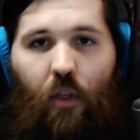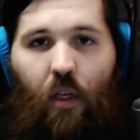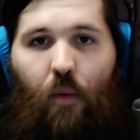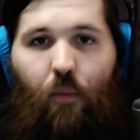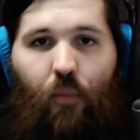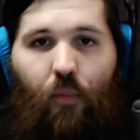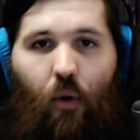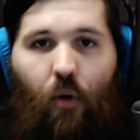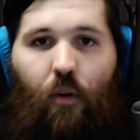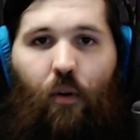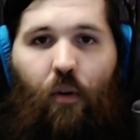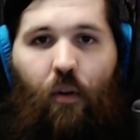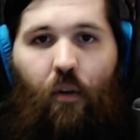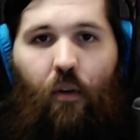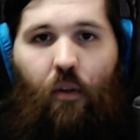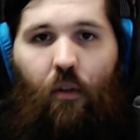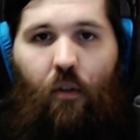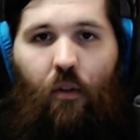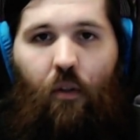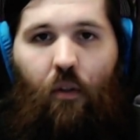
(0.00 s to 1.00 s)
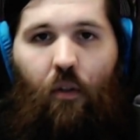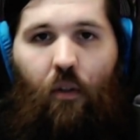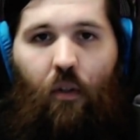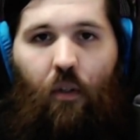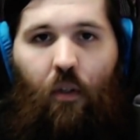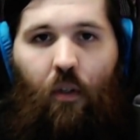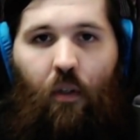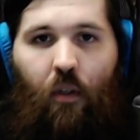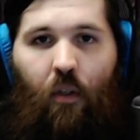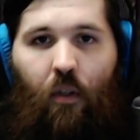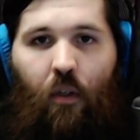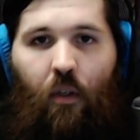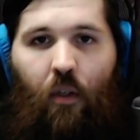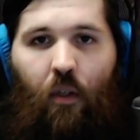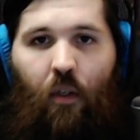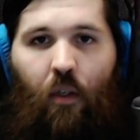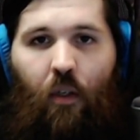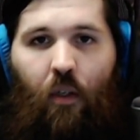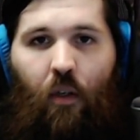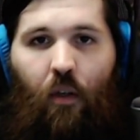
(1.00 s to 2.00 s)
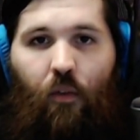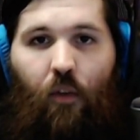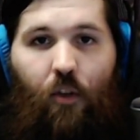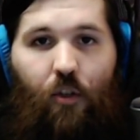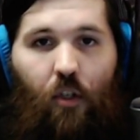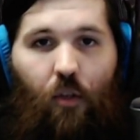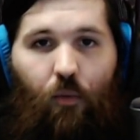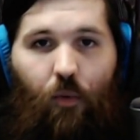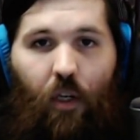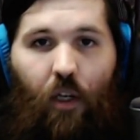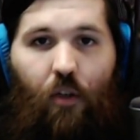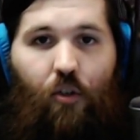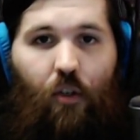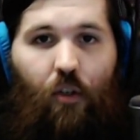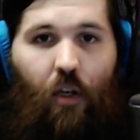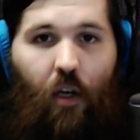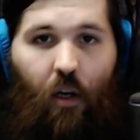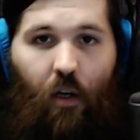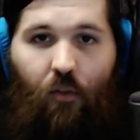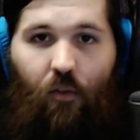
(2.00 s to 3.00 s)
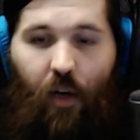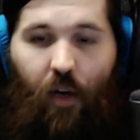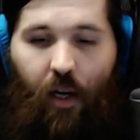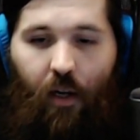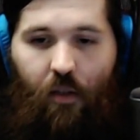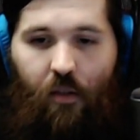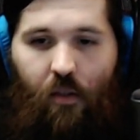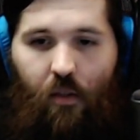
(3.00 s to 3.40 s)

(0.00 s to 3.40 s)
important that you read your contracts.